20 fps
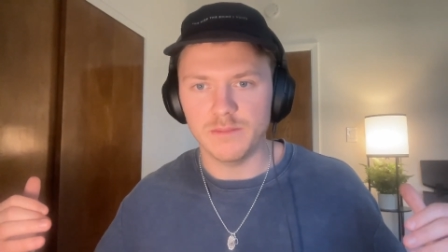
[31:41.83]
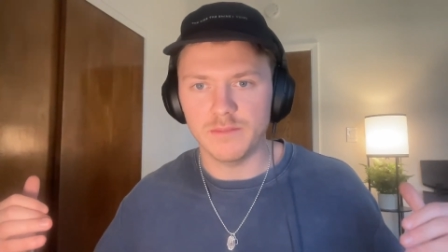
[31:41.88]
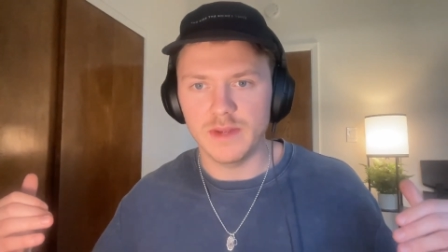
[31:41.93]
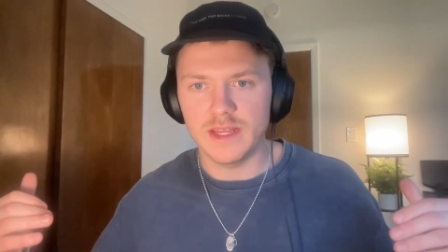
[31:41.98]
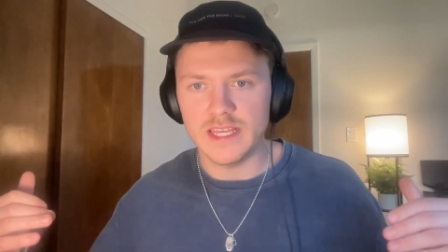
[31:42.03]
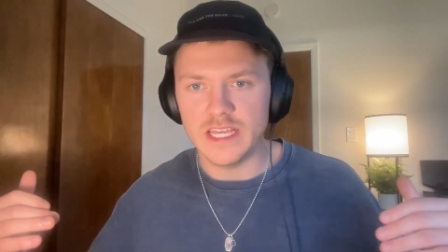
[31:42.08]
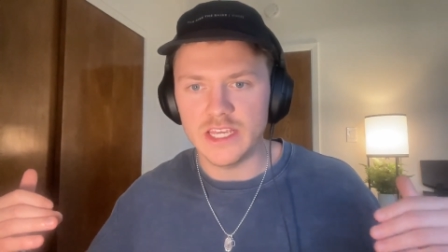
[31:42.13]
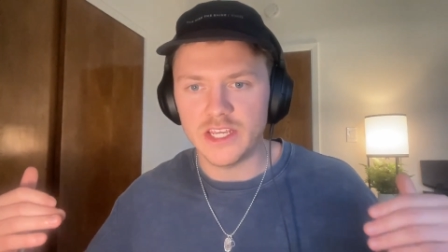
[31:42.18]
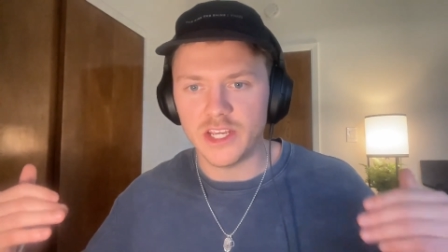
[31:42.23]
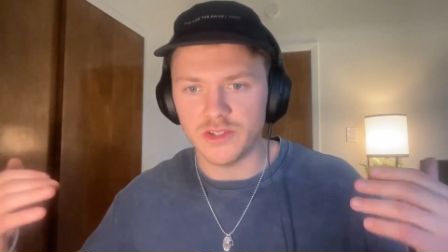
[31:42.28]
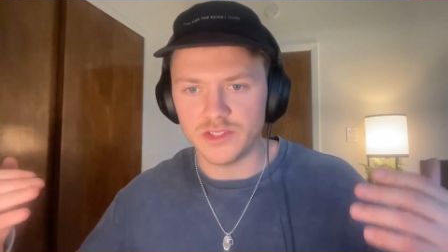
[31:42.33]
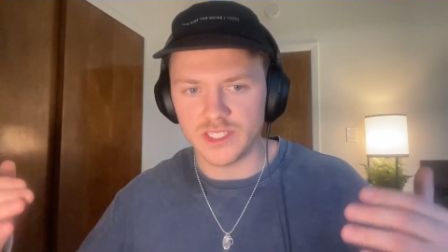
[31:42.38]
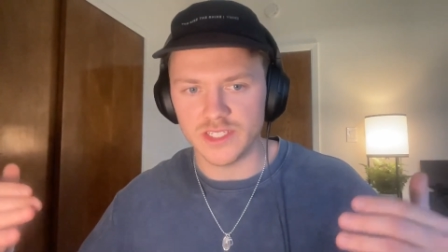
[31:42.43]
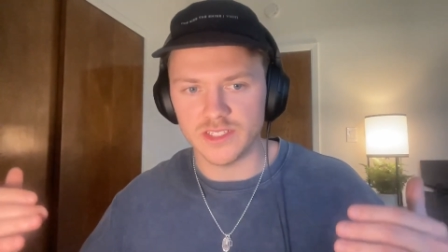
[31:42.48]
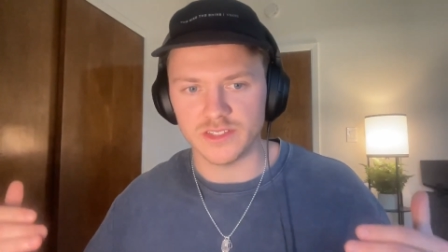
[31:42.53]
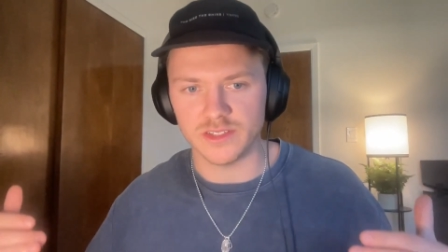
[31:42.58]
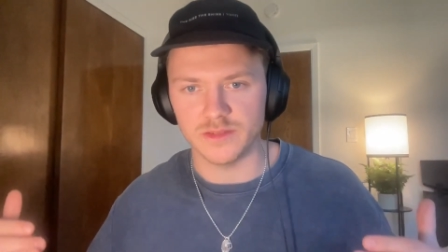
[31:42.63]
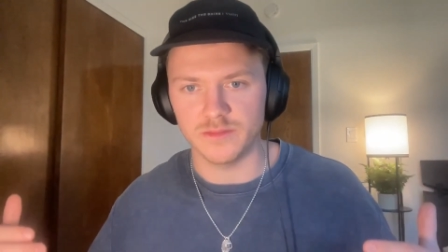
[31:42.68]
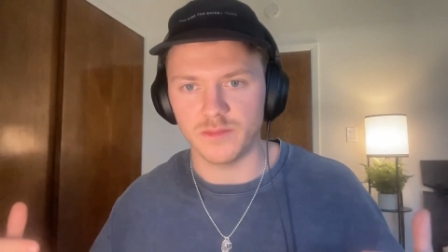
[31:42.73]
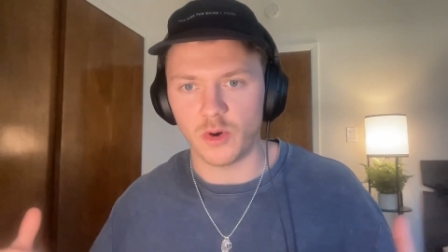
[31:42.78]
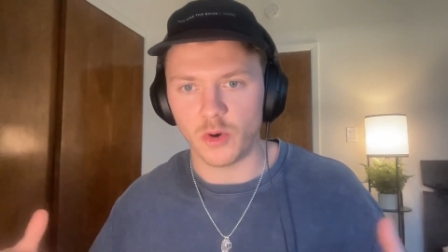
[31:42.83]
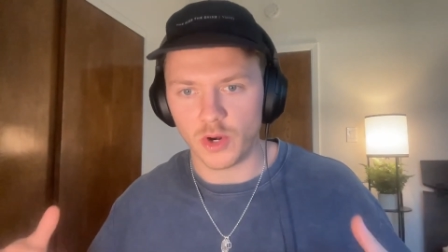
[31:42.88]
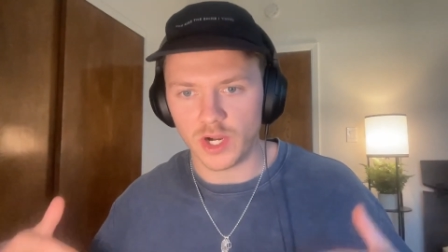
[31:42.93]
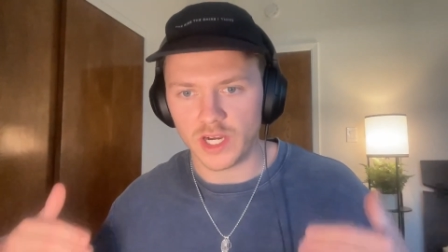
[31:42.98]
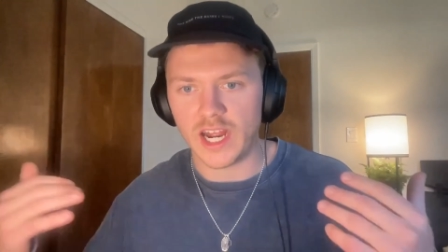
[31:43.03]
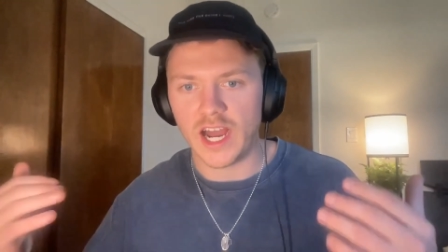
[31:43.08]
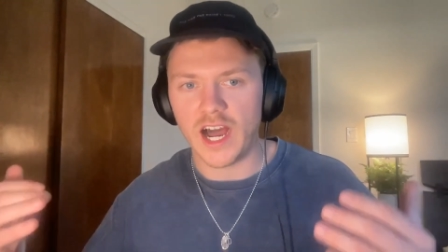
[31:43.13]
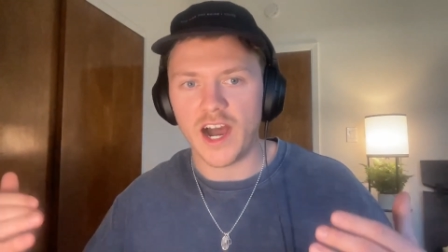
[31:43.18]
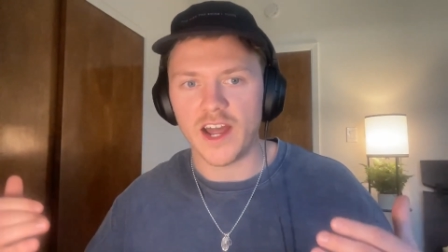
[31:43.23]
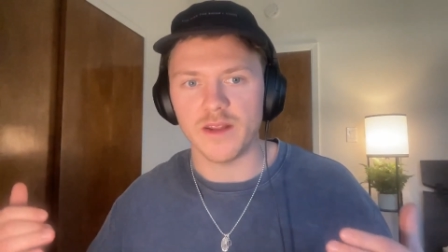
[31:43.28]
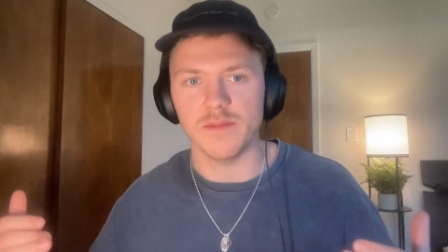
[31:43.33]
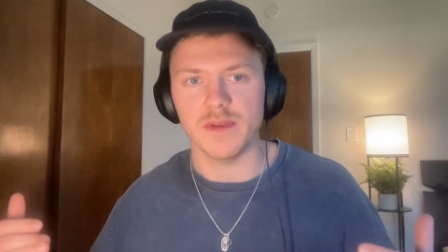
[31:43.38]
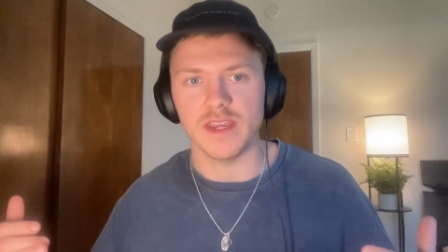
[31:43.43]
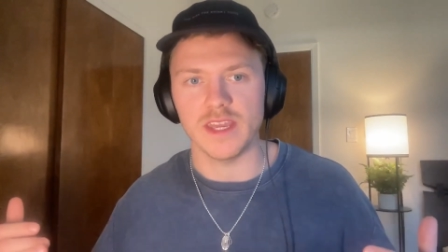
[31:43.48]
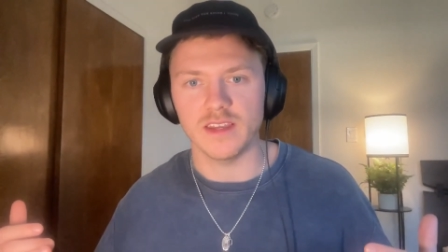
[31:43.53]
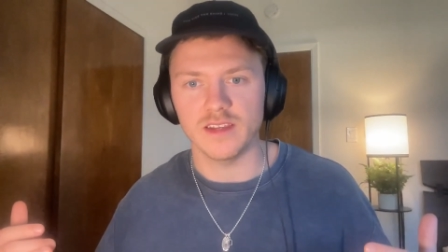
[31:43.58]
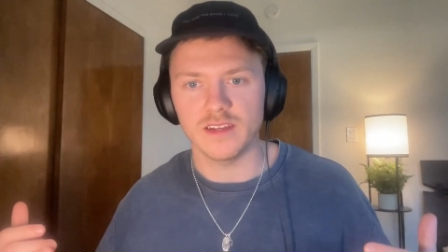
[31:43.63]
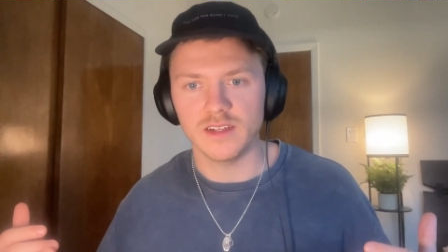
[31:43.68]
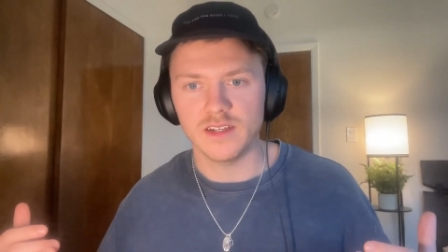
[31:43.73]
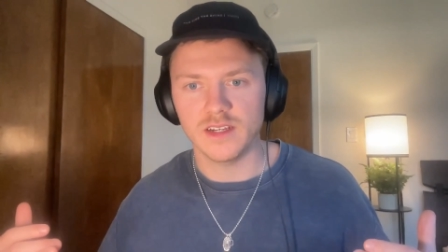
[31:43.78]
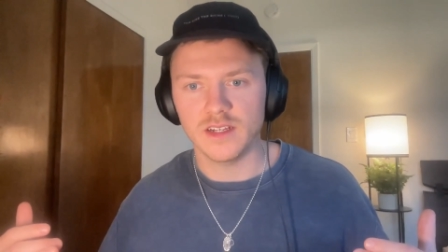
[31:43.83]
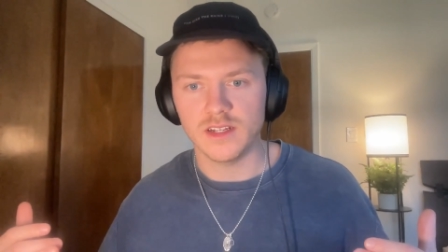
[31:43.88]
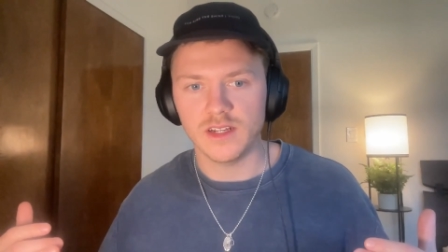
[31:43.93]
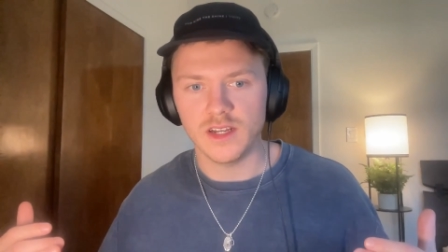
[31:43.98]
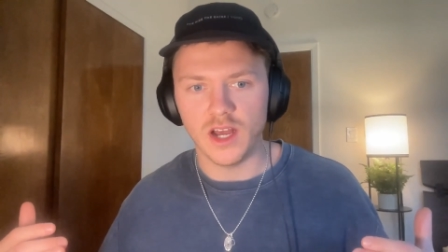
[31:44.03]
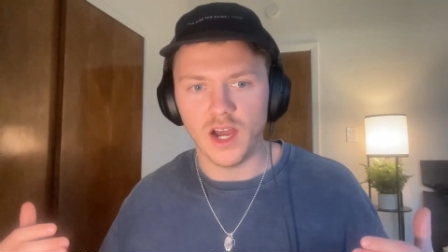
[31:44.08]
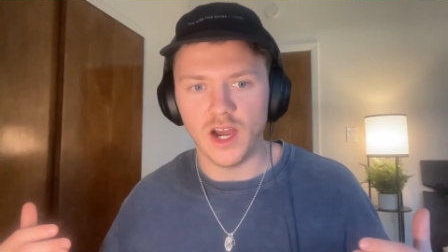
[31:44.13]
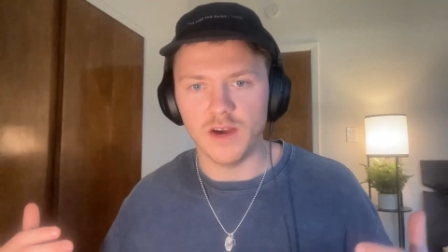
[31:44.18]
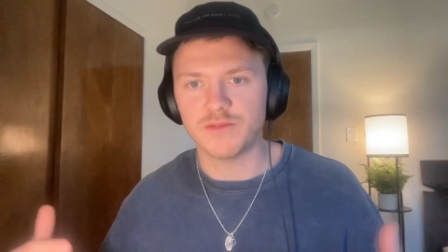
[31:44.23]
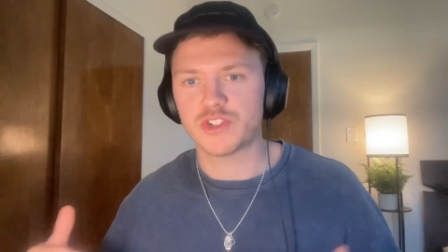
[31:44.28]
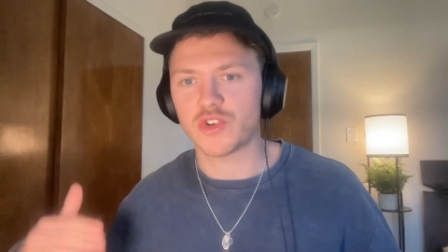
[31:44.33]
ecosystem or economy of